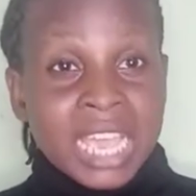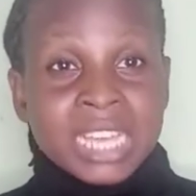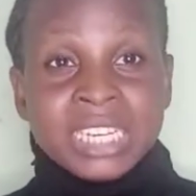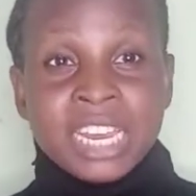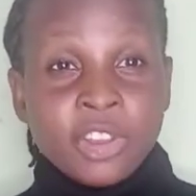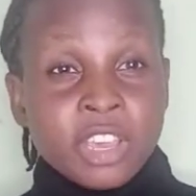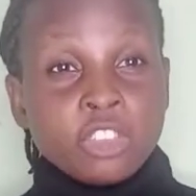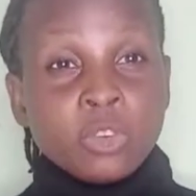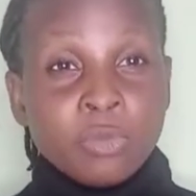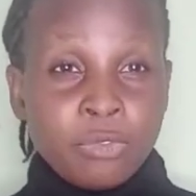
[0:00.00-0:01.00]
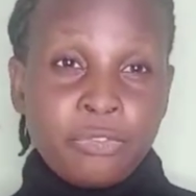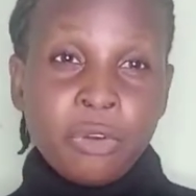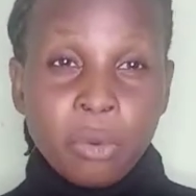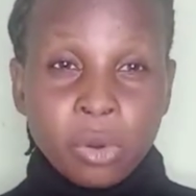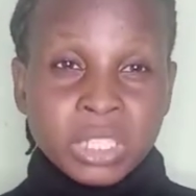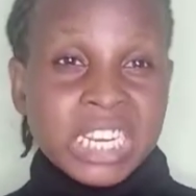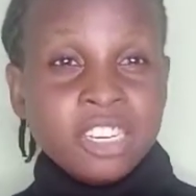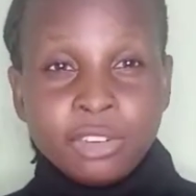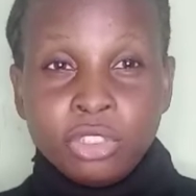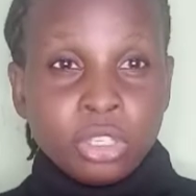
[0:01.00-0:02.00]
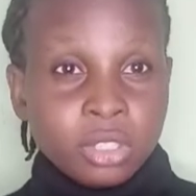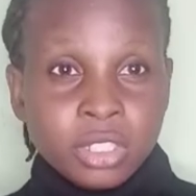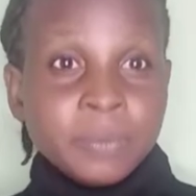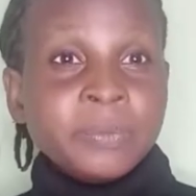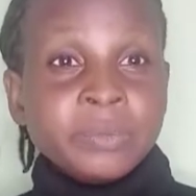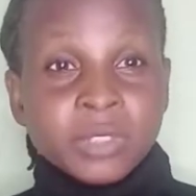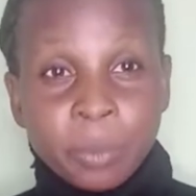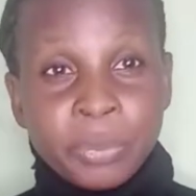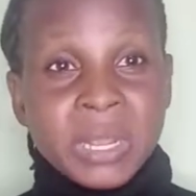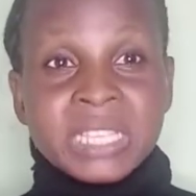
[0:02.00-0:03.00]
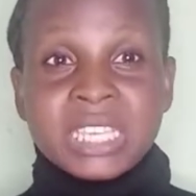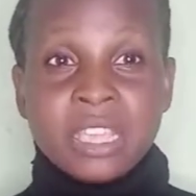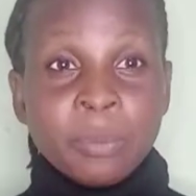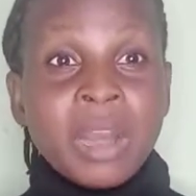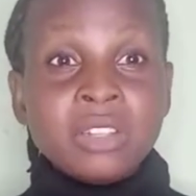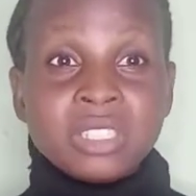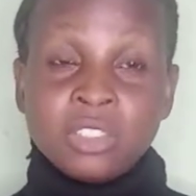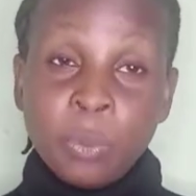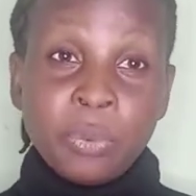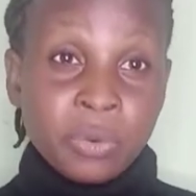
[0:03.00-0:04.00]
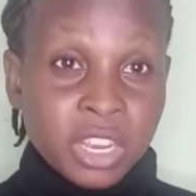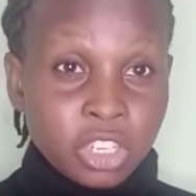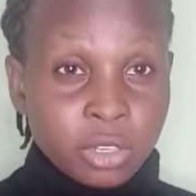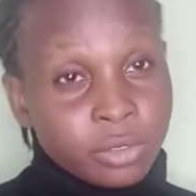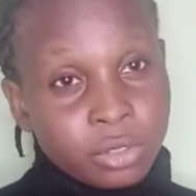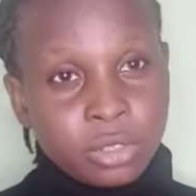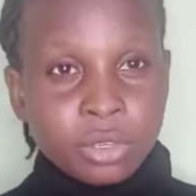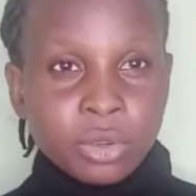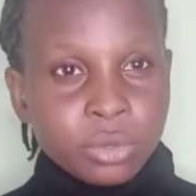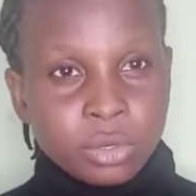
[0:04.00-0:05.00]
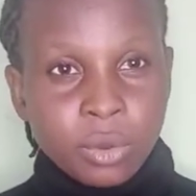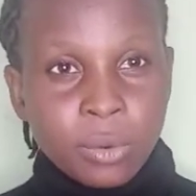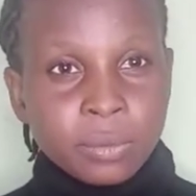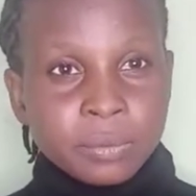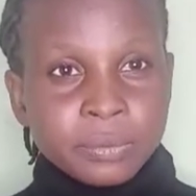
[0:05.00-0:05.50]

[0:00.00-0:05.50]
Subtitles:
then you need to move forward in the journey, brings about depression to your soul.